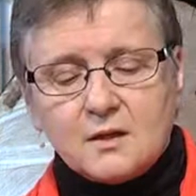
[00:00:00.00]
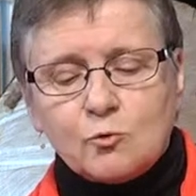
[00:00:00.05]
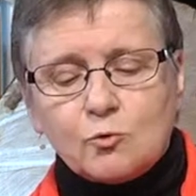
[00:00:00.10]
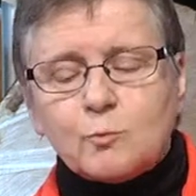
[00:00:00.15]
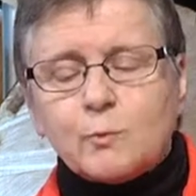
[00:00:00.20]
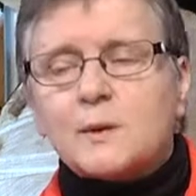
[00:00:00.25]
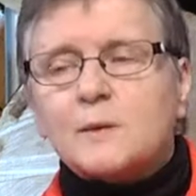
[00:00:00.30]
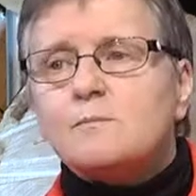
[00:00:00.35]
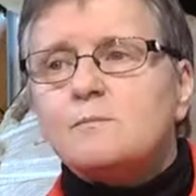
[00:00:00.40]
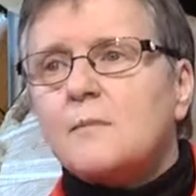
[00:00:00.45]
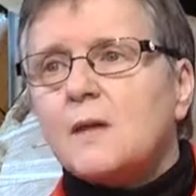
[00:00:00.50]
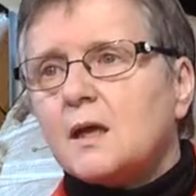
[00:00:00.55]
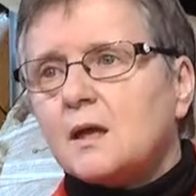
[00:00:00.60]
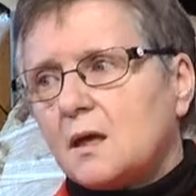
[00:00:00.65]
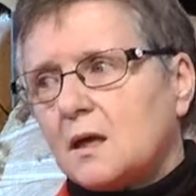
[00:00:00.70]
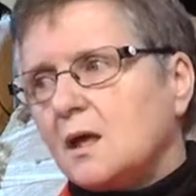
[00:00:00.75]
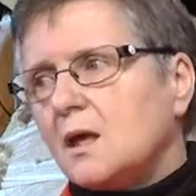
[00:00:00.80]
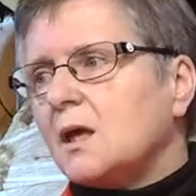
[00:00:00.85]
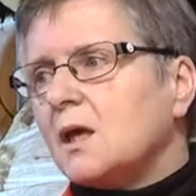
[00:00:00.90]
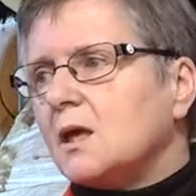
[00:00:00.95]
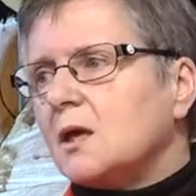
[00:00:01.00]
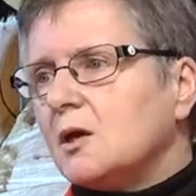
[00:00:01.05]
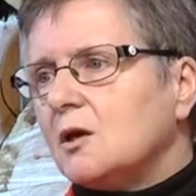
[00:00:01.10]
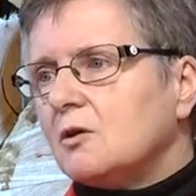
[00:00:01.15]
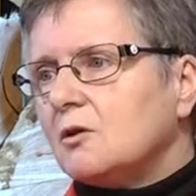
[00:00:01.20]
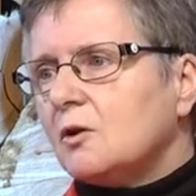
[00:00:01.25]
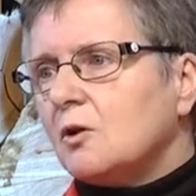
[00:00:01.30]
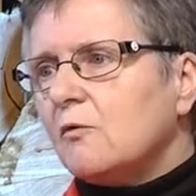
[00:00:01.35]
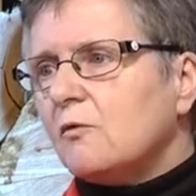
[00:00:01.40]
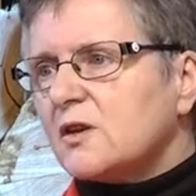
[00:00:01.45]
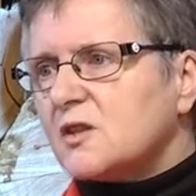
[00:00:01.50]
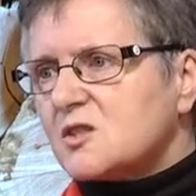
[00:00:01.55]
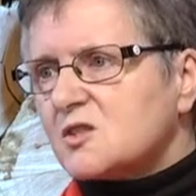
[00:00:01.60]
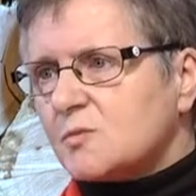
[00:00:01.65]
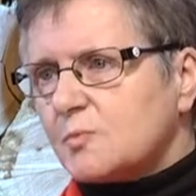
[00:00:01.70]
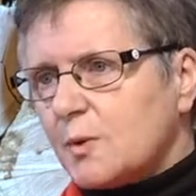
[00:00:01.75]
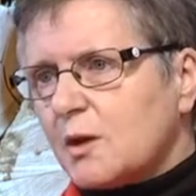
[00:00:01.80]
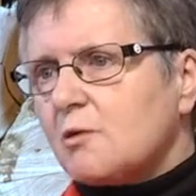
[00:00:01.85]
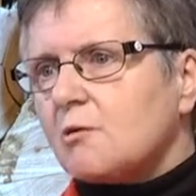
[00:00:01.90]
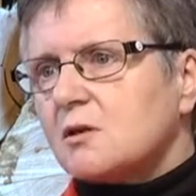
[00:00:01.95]
There will be many here who have
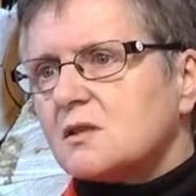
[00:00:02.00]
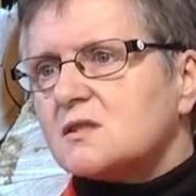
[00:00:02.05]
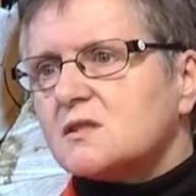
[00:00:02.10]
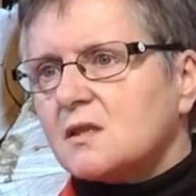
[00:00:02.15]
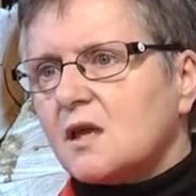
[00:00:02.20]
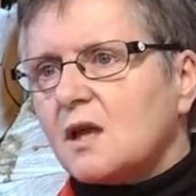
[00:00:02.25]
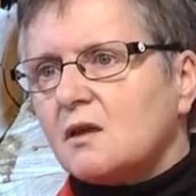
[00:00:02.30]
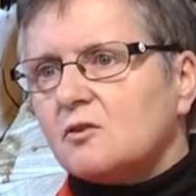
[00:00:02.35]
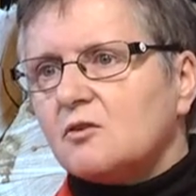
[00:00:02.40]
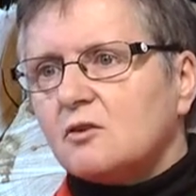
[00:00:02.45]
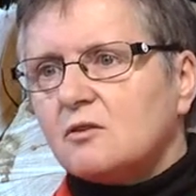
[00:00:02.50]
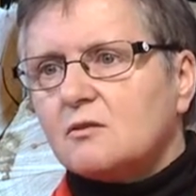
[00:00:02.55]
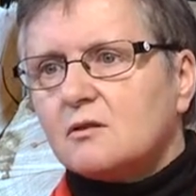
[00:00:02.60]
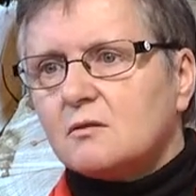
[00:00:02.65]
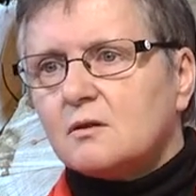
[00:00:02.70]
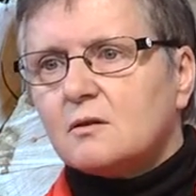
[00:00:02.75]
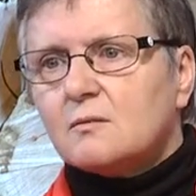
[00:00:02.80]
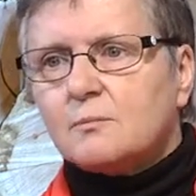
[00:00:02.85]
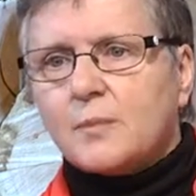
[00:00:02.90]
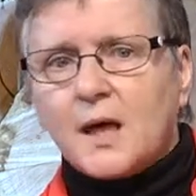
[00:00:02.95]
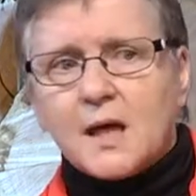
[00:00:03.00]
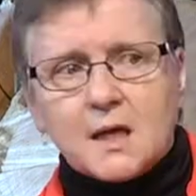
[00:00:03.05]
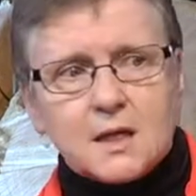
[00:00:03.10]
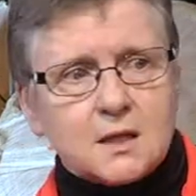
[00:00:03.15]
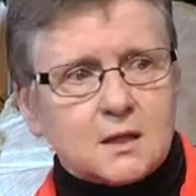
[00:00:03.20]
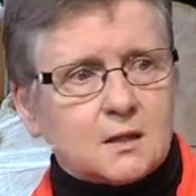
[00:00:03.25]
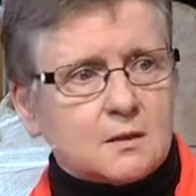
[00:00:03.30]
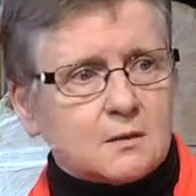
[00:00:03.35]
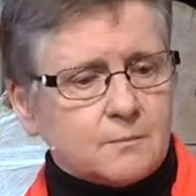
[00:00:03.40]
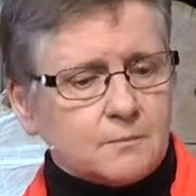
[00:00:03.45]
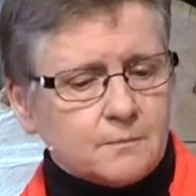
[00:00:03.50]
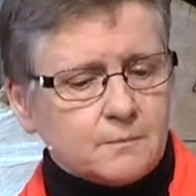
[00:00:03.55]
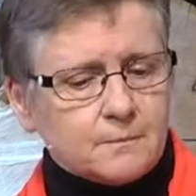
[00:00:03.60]
experienced that pain.